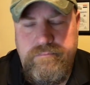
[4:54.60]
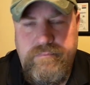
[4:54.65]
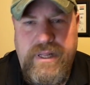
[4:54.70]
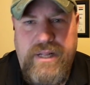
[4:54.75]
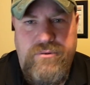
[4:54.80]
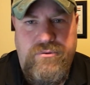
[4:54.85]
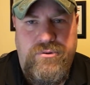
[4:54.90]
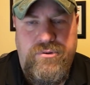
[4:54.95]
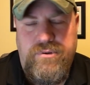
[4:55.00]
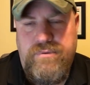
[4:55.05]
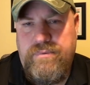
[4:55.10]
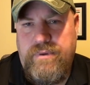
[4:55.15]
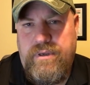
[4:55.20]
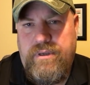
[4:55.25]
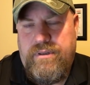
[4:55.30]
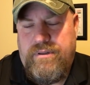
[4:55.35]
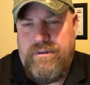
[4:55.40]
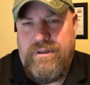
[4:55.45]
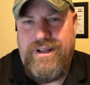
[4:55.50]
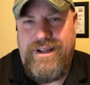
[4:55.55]
That's
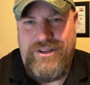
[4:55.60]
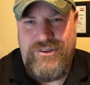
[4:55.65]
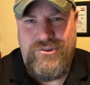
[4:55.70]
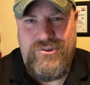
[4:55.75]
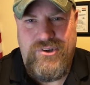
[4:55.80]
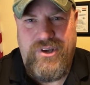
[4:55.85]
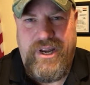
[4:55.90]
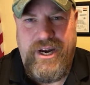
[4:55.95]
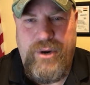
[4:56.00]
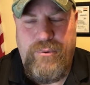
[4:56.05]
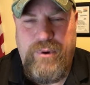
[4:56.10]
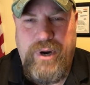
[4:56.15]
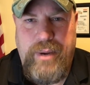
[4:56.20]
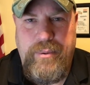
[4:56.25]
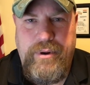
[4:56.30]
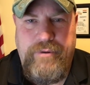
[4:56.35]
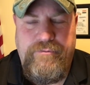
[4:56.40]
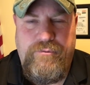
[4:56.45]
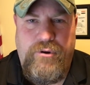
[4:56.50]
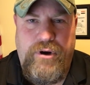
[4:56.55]
Saudi
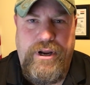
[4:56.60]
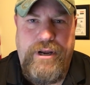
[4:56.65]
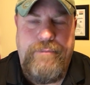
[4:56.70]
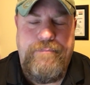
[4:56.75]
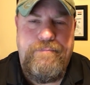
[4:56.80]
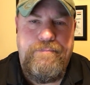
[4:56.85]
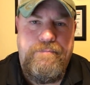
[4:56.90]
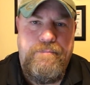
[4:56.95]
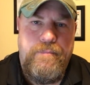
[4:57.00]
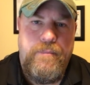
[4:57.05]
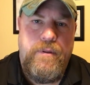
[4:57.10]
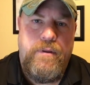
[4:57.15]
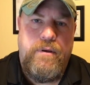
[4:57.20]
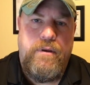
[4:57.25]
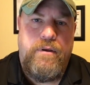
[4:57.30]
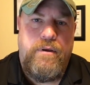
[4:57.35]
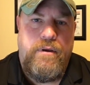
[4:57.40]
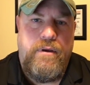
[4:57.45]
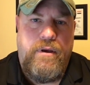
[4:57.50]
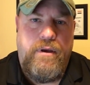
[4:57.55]
Arabia for you.
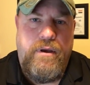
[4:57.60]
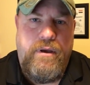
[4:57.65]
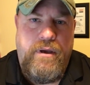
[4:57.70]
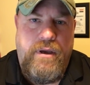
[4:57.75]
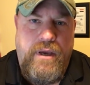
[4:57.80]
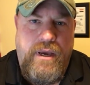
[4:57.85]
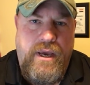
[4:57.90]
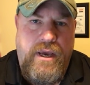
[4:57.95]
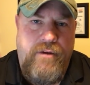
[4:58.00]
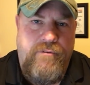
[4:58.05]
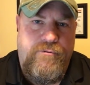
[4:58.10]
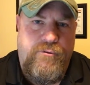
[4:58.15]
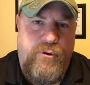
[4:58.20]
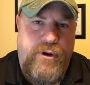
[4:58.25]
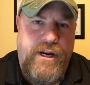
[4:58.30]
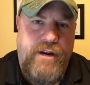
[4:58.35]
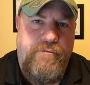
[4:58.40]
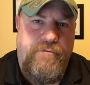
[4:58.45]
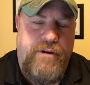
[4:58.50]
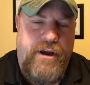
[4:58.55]
And for
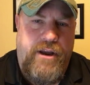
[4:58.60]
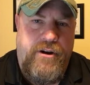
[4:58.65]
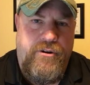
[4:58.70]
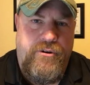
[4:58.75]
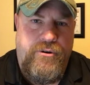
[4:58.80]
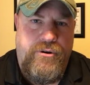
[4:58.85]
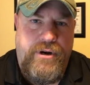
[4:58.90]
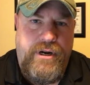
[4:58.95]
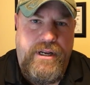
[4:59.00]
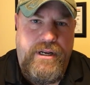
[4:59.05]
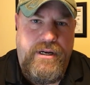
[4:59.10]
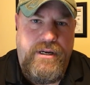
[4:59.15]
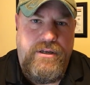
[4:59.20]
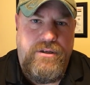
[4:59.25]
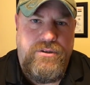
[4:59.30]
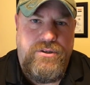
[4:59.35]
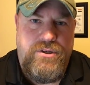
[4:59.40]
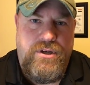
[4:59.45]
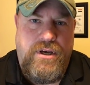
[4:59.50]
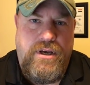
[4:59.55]
any veteran that
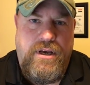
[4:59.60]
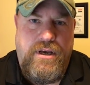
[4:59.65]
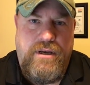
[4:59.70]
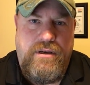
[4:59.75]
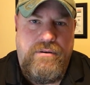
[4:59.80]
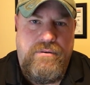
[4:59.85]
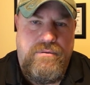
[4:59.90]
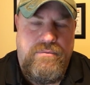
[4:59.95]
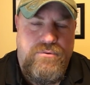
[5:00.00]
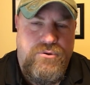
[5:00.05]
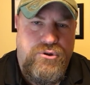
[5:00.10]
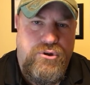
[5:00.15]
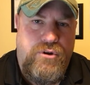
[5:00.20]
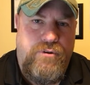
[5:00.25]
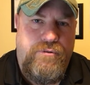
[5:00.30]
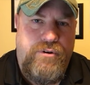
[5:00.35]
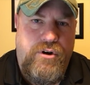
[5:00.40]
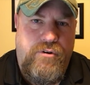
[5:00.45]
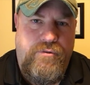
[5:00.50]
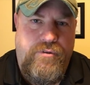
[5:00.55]
is
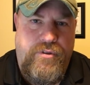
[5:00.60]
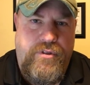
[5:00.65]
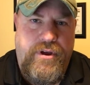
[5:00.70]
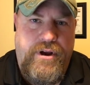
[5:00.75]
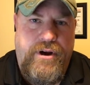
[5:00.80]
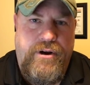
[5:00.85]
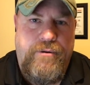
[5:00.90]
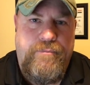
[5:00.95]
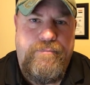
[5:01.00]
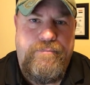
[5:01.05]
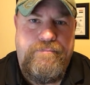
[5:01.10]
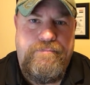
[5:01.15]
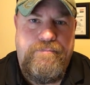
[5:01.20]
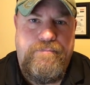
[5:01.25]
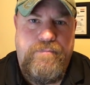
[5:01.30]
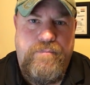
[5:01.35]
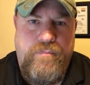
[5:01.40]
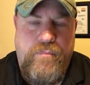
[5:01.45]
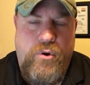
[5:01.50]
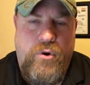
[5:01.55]
served over there,
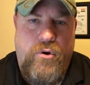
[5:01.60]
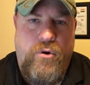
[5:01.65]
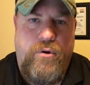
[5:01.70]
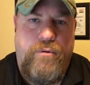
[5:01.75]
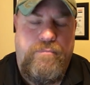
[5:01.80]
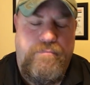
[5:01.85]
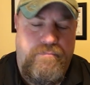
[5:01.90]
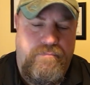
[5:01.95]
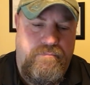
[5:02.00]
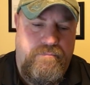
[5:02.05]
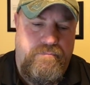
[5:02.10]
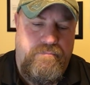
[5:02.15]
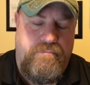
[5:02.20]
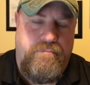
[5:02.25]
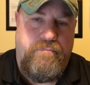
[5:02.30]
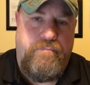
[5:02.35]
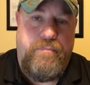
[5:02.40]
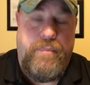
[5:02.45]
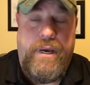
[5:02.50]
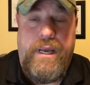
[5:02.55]
or
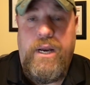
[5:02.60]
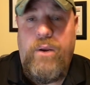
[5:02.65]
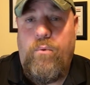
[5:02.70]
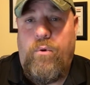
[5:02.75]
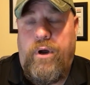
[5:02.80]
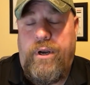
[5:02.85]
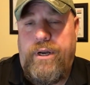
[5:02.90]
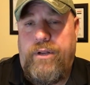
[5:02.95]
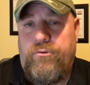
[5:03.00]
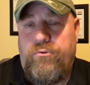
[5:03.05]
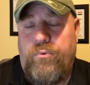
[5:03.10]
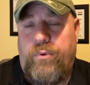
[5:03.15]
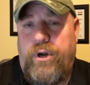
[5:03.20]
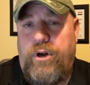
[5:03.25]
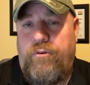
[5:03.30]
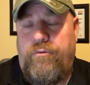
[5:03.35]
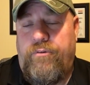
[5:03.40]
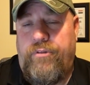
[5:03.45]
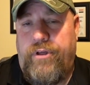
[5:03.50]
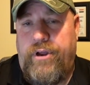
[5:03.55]
anyone that's went
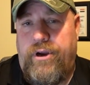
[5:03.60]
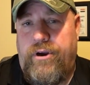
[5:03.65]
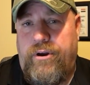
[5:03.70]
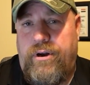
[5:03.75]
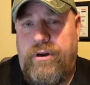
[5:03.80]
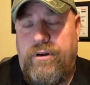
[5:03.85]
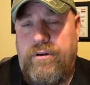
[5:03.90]
over there on